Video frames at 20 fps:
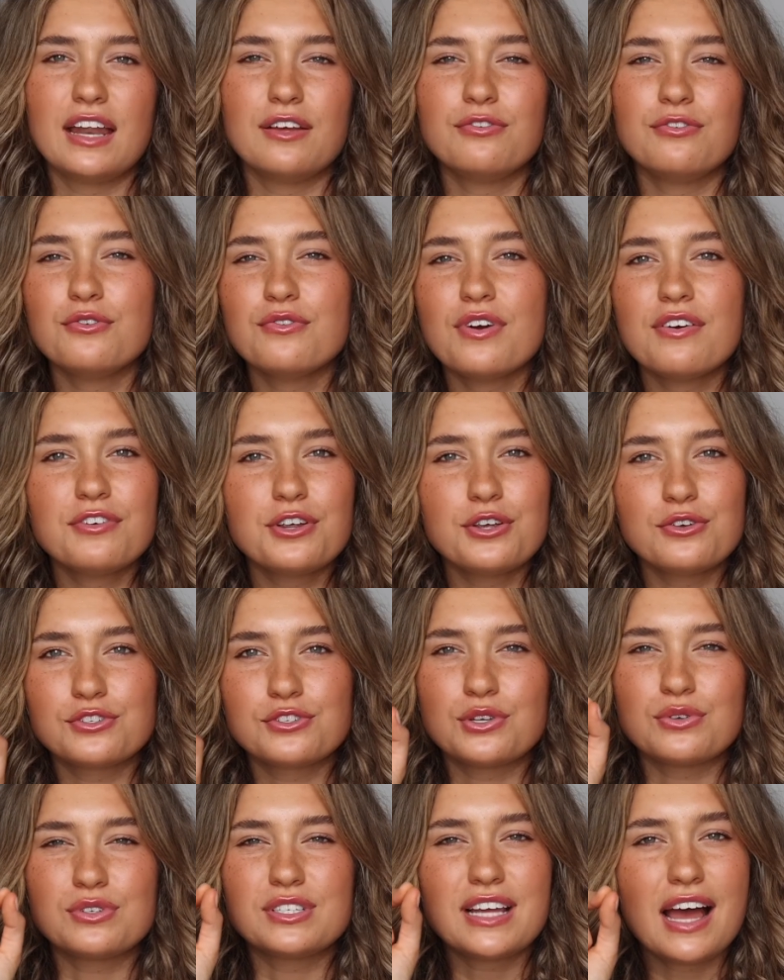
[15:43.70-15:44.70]
And if you've ever
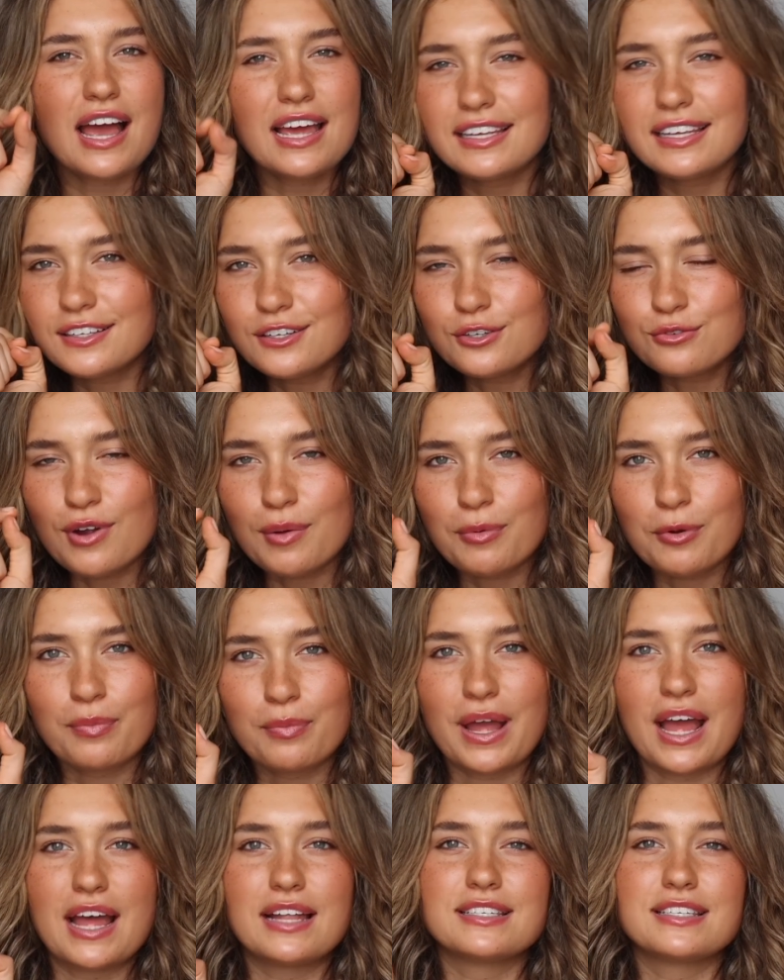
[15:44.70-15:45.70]
used those tiny little rubber
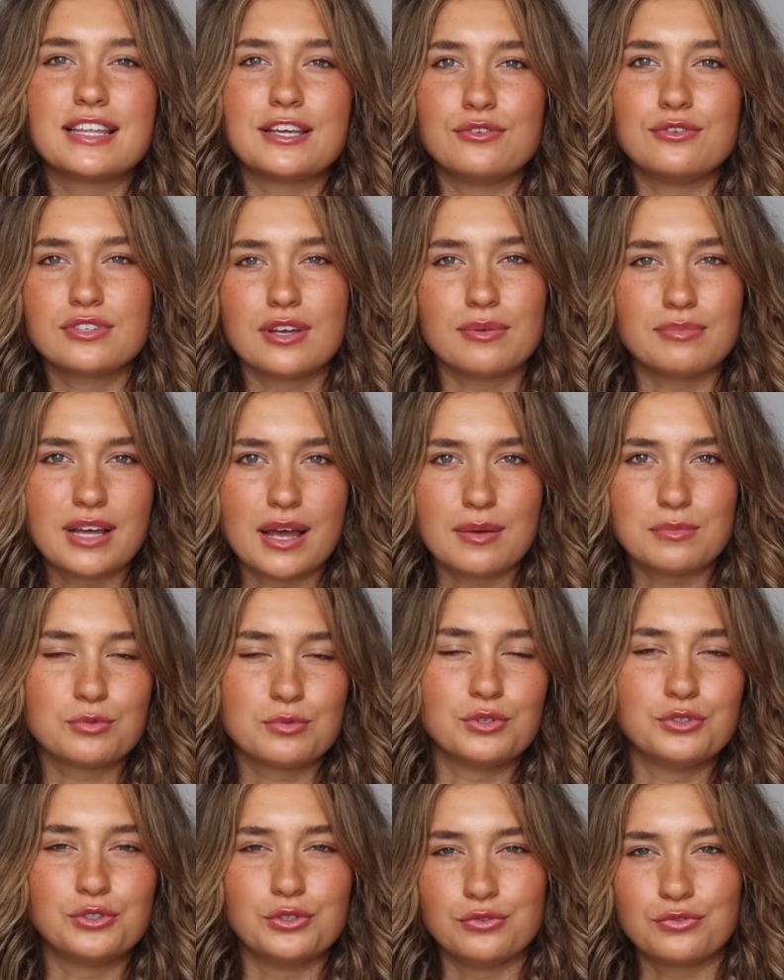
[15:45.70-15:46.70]
bands that you sometimes
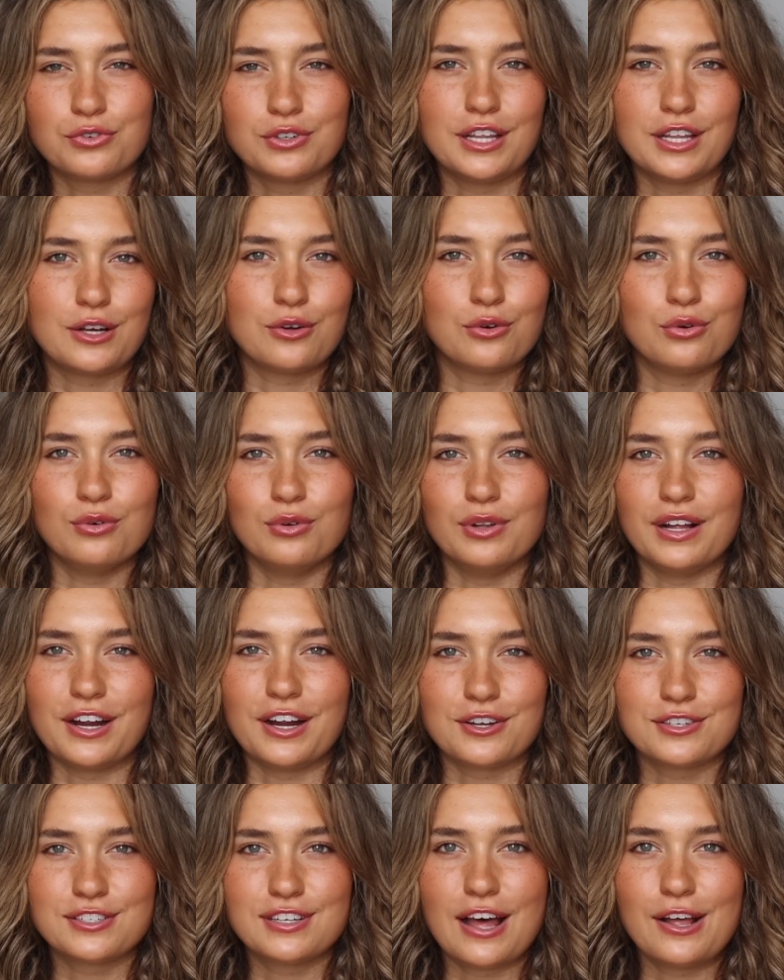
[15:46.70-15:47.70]
will do for like cool
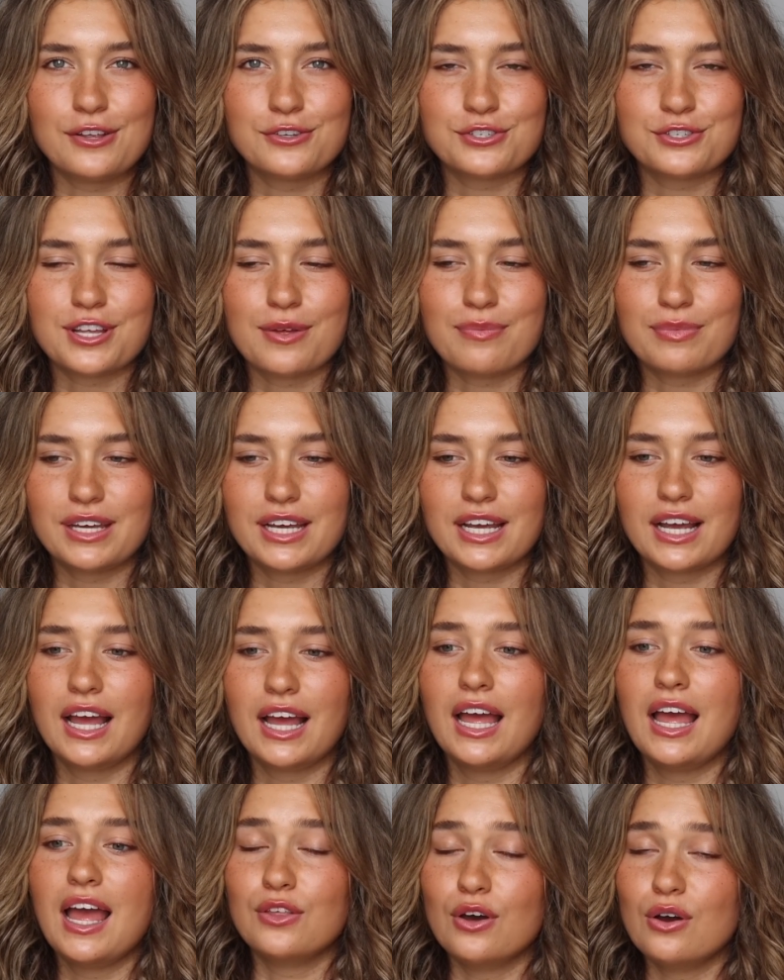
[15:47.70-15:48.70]
hairstyles or something,
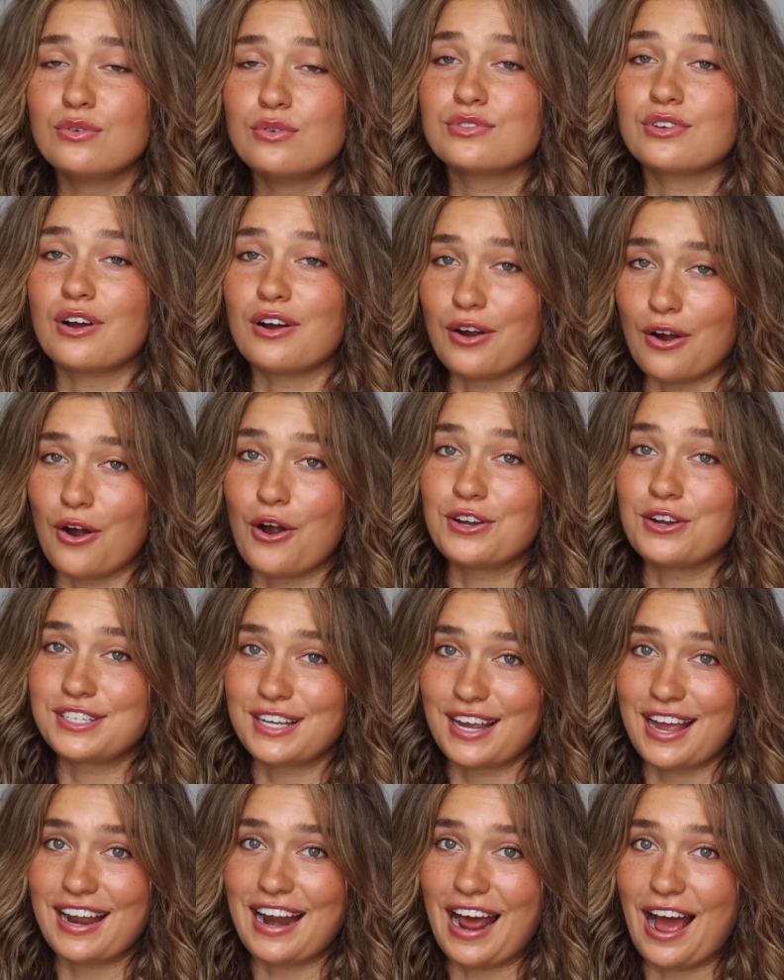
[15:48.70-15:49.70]
those are hard
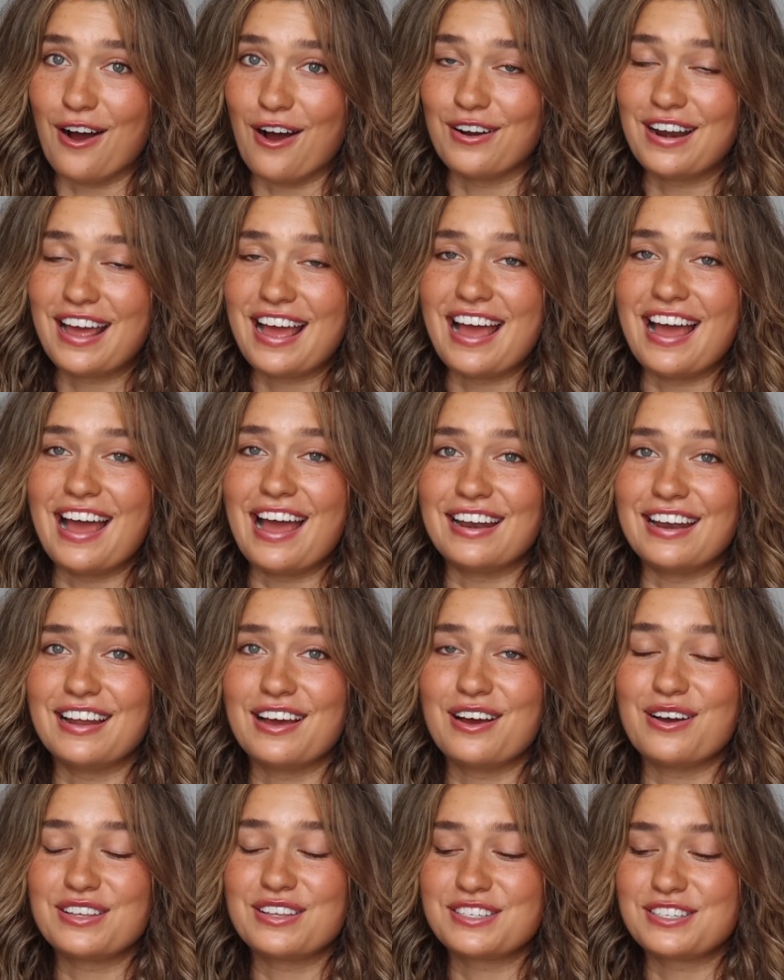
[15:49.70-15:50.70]
to get out, and
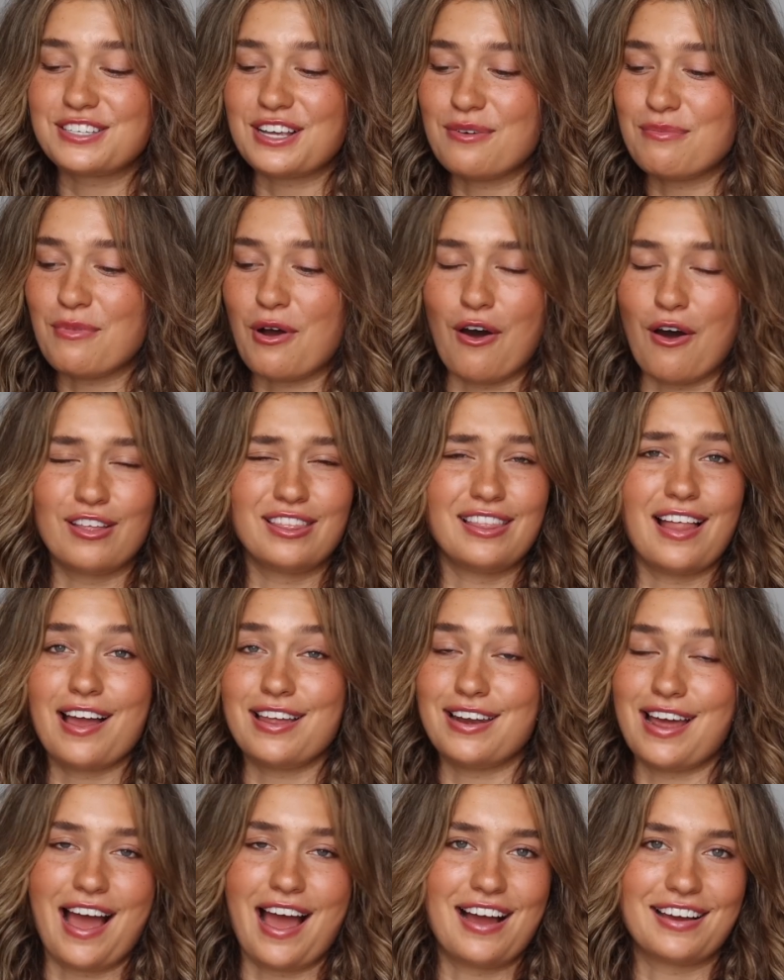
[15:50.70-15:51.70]
some
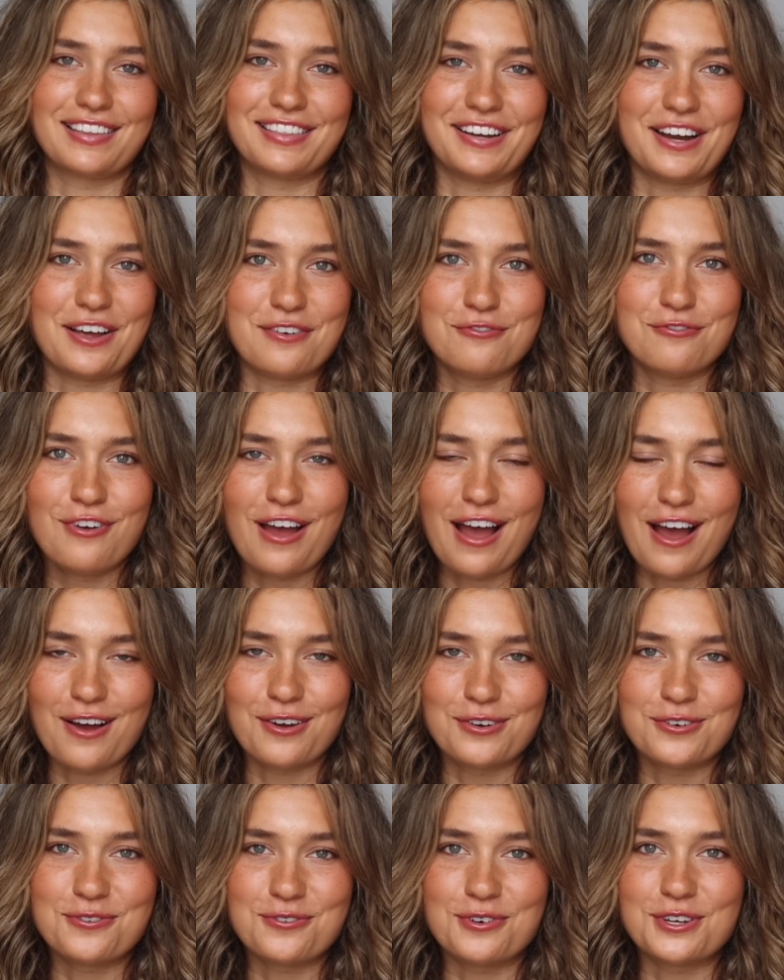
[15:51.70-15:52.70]
online hack that I
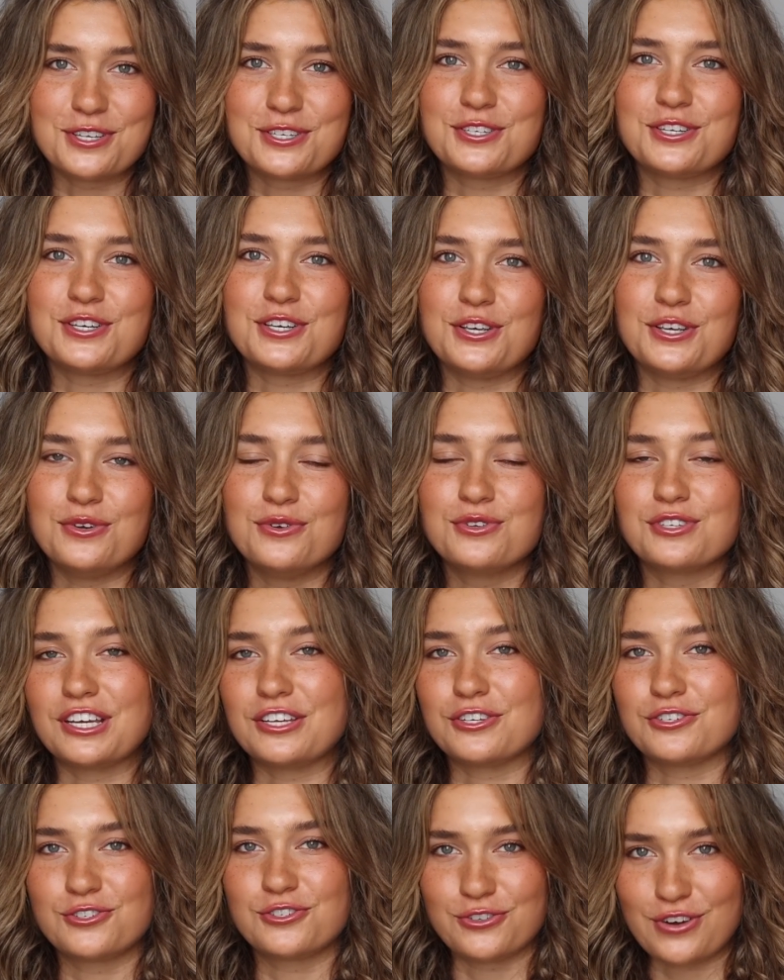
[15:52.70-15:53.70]
found was to use a
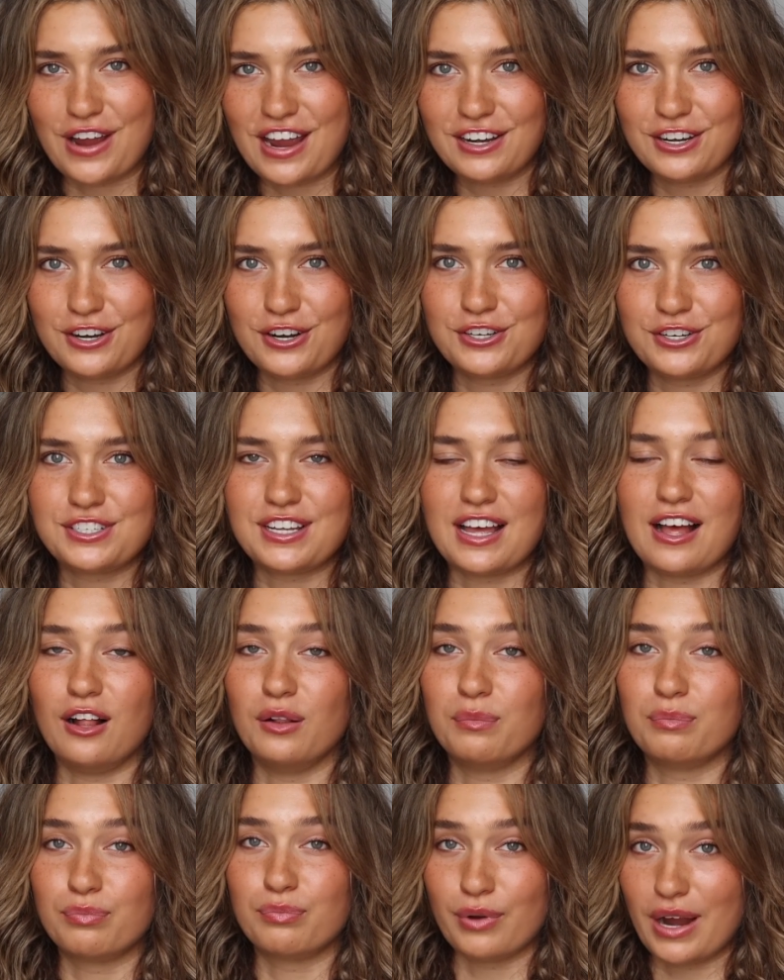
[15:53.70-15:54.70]
straightener to
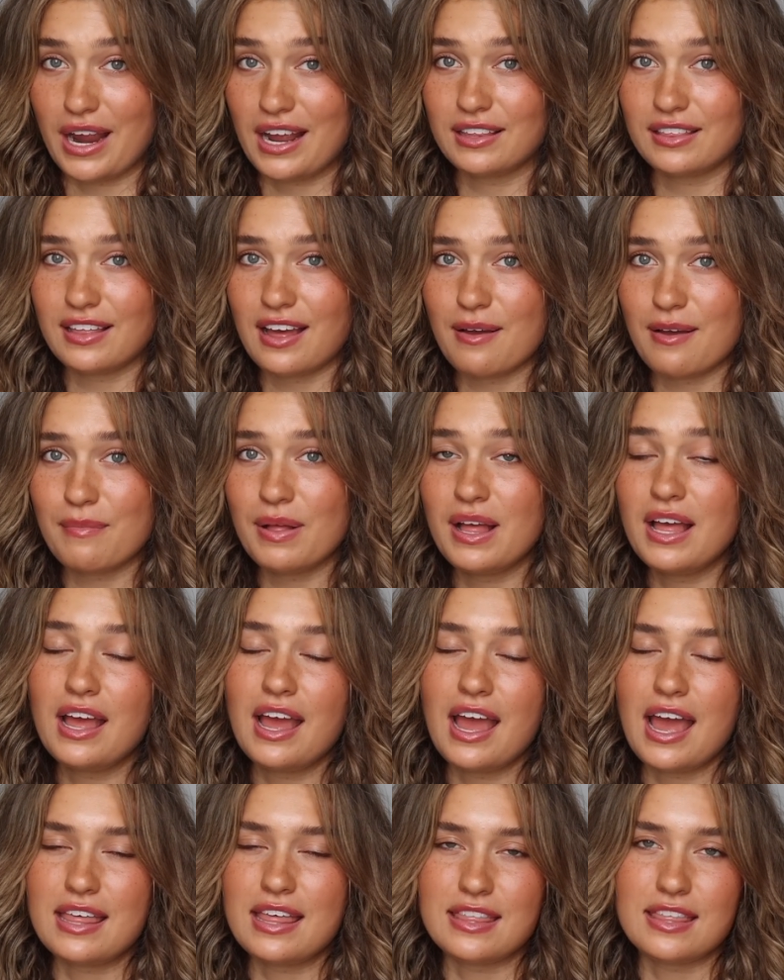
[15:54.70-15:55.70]
help break them,
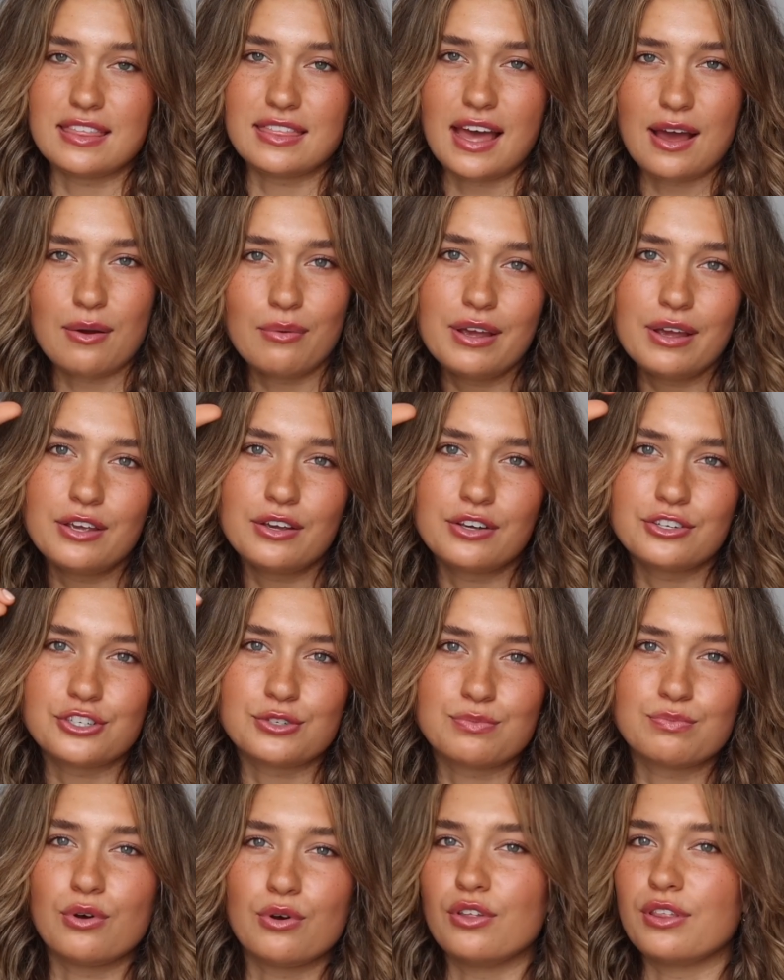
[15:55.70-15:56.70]
and then that way you could
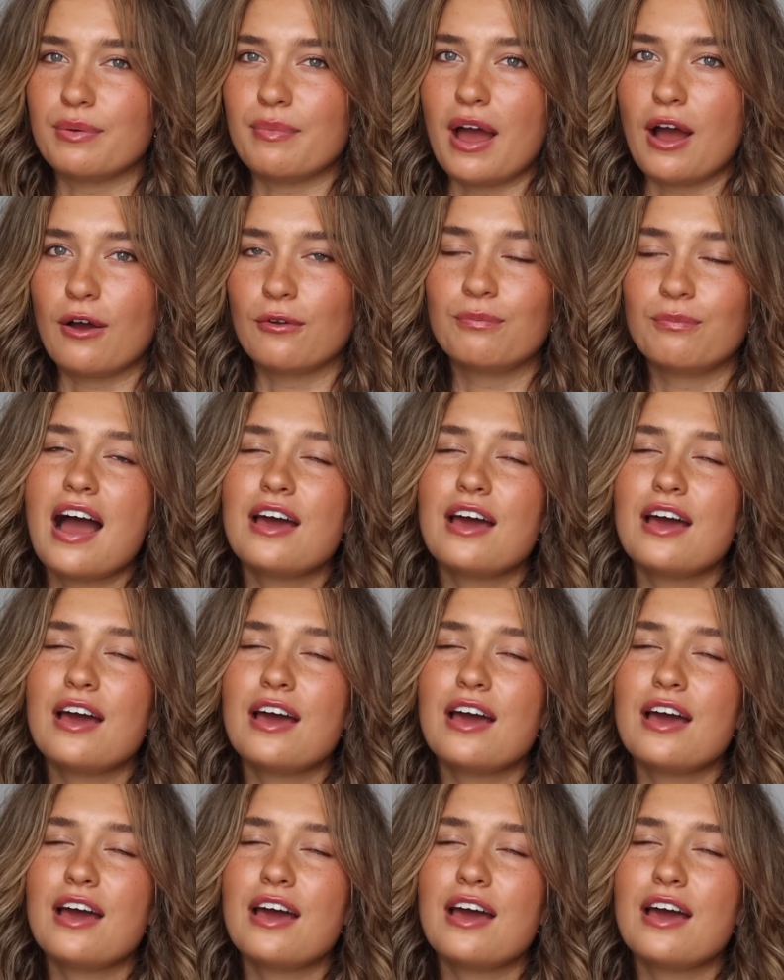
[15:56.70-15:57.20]
just pull them out.